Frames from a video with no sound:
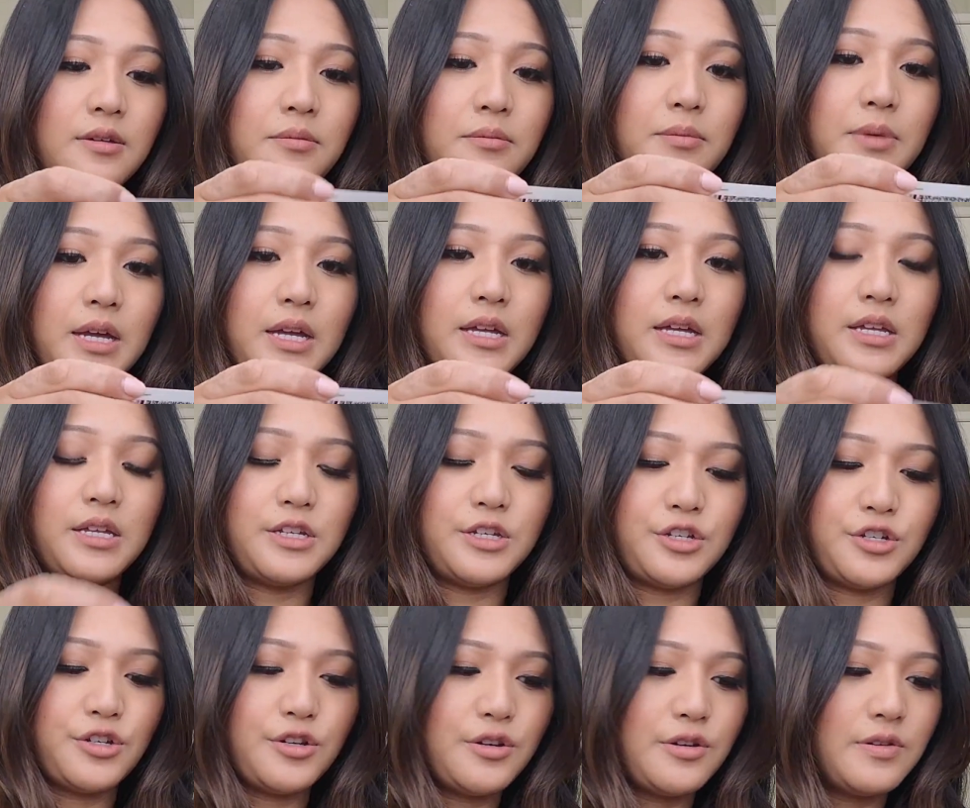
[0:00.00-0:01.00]
my
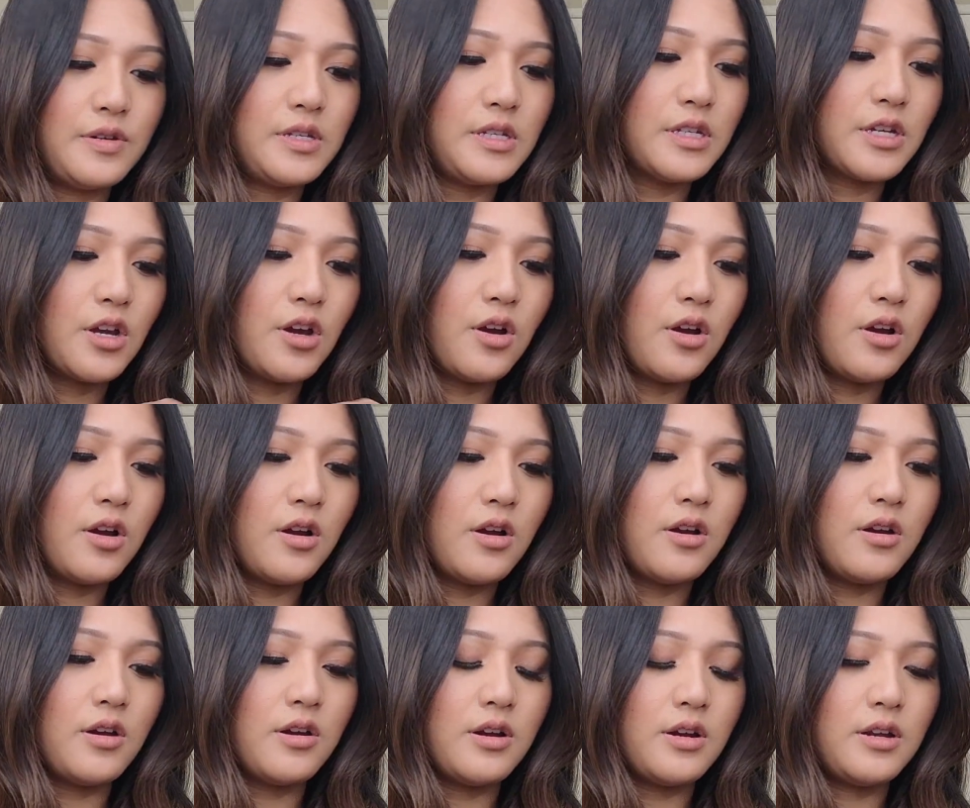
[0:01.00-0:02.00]
insurance
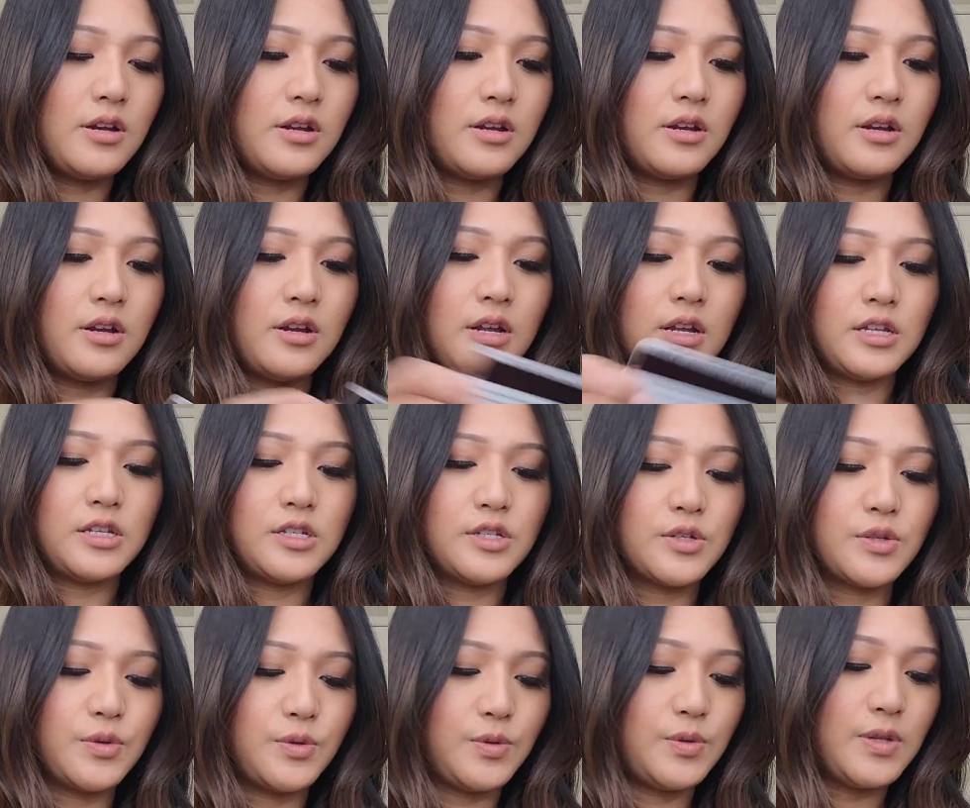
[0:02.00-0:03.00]
card,
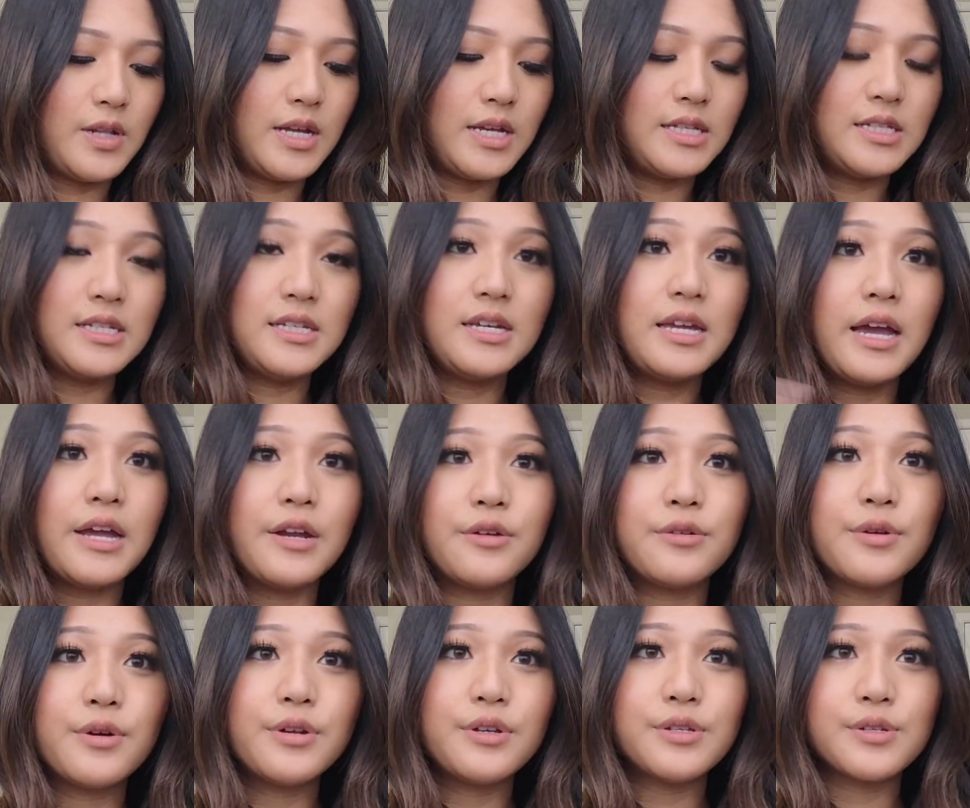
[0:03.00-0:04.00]
school ID. I
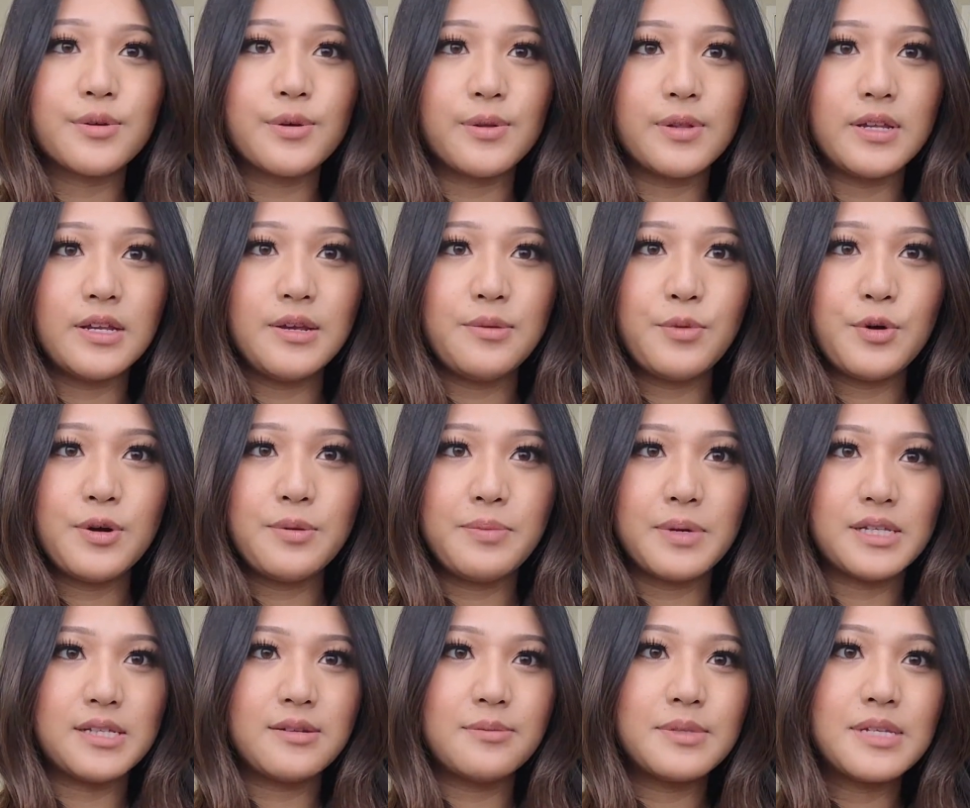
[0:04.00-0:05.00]
don't go to school anymore,
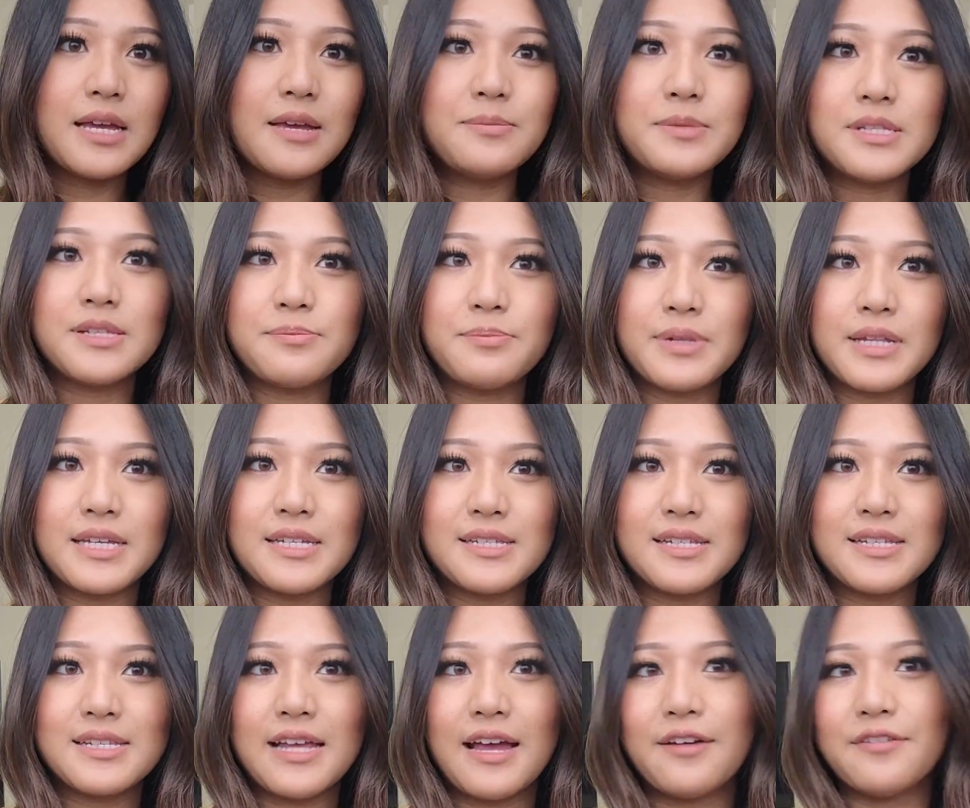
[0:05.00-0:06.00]
but sometimes
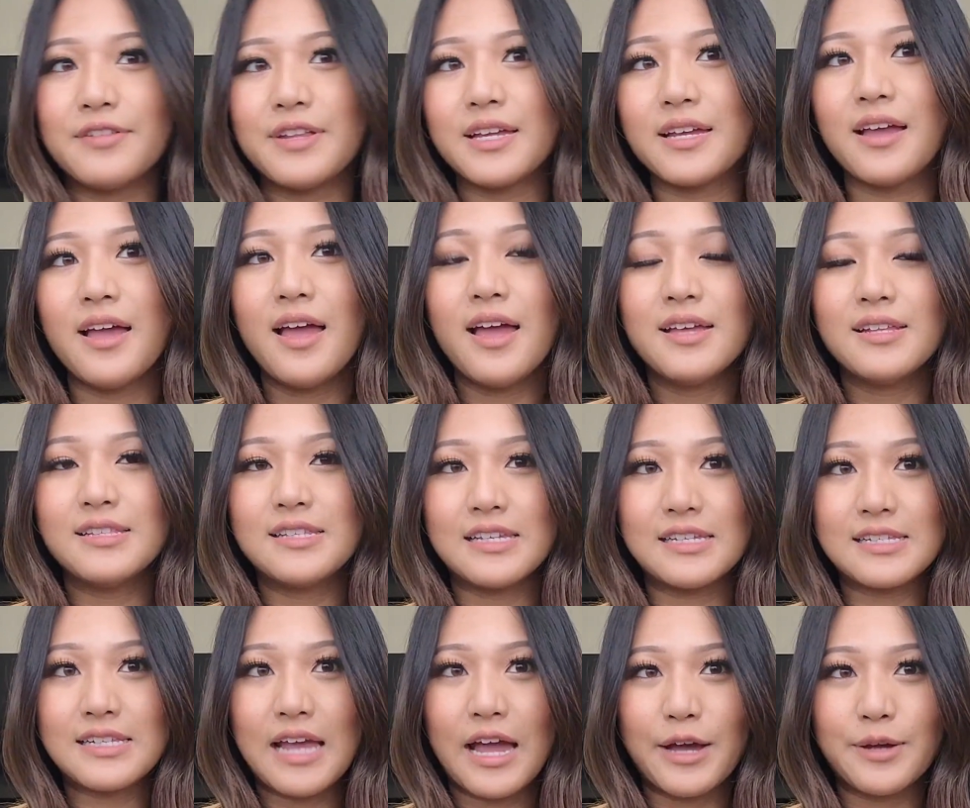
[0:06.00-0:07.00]
places have like
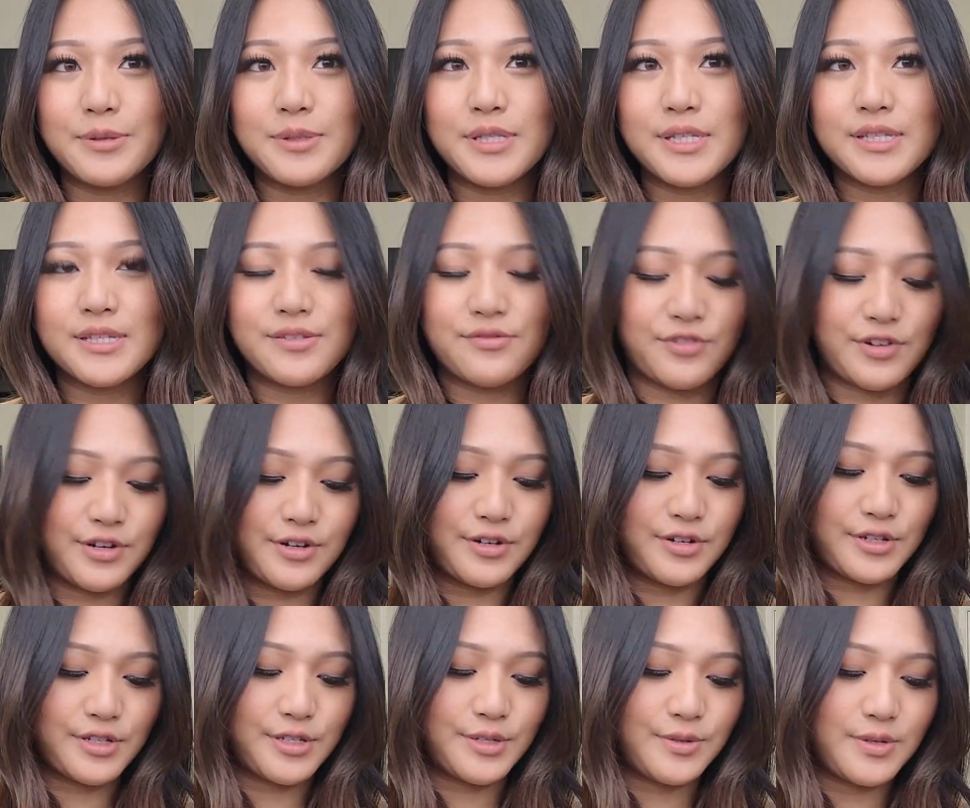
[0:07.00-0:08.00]
discounts for
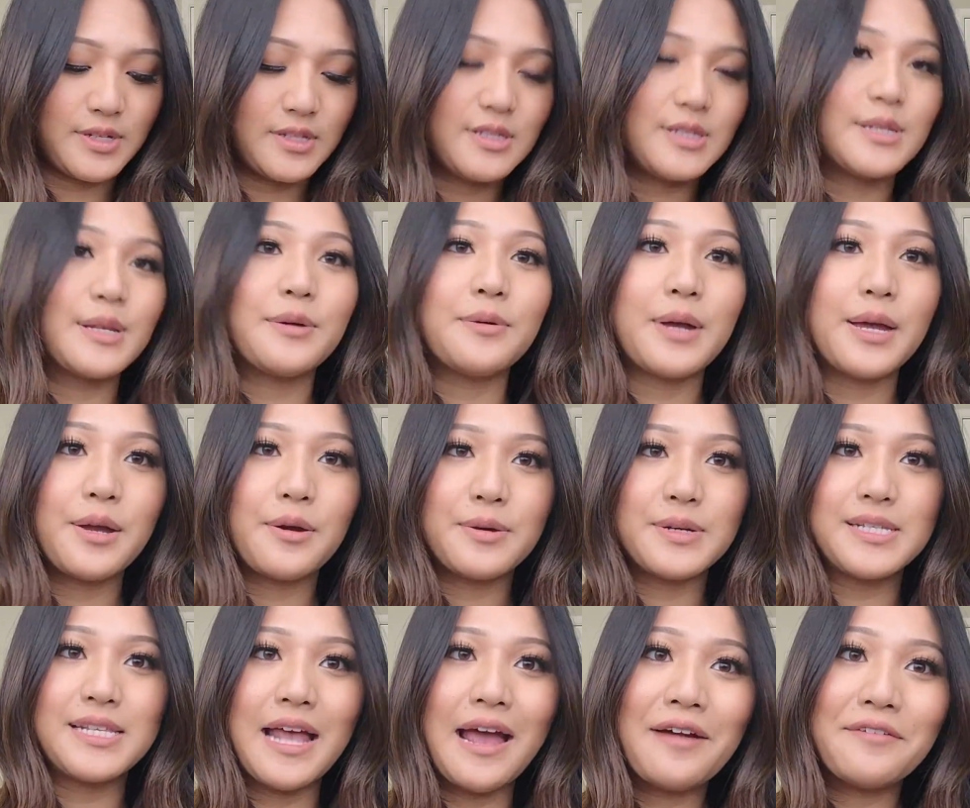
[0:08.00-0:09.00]
students, so I
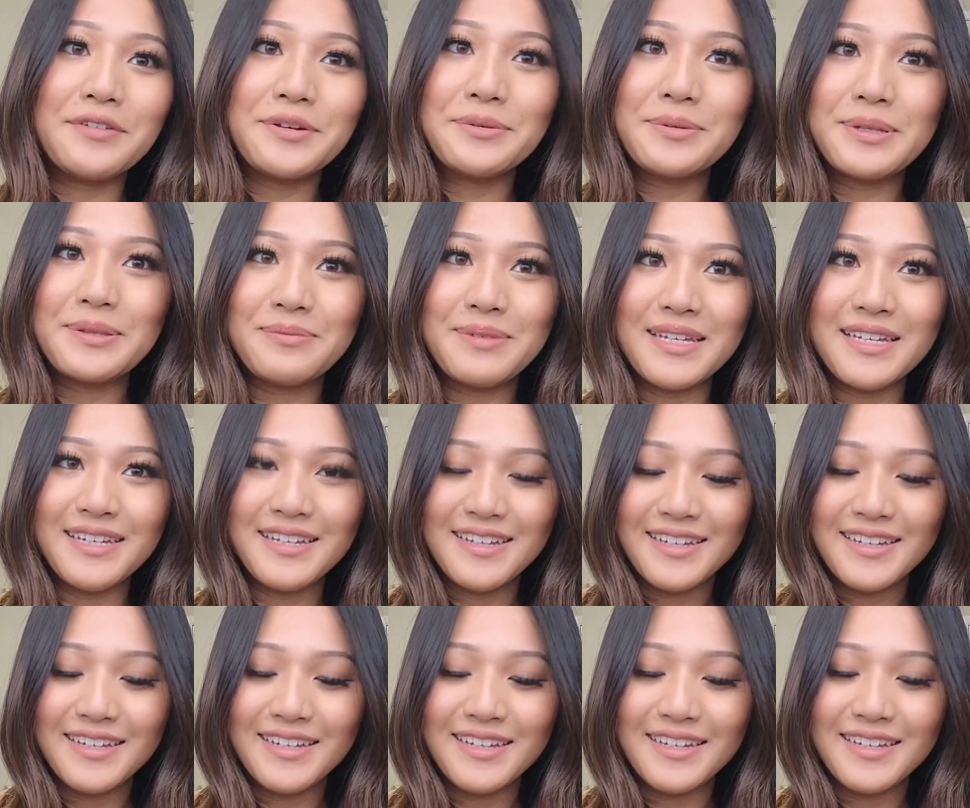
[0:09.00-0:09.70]
always have it with me.